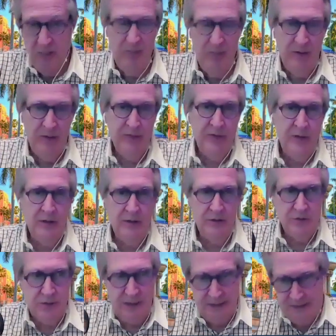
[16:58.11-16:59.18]
based on
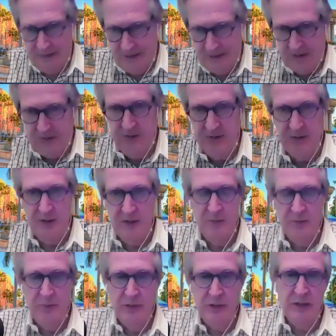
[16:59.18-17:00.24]
tra- tests that need to
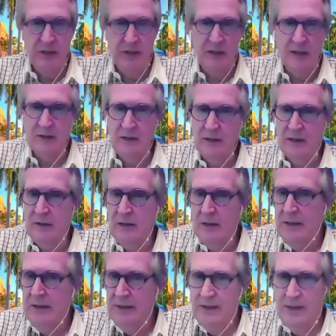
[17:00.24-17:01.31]
be conducted,
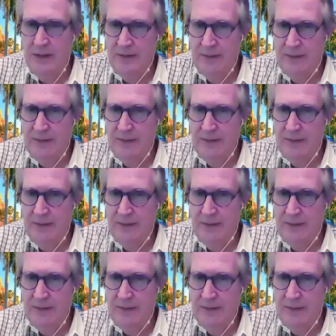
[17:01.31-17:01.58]
right. uh,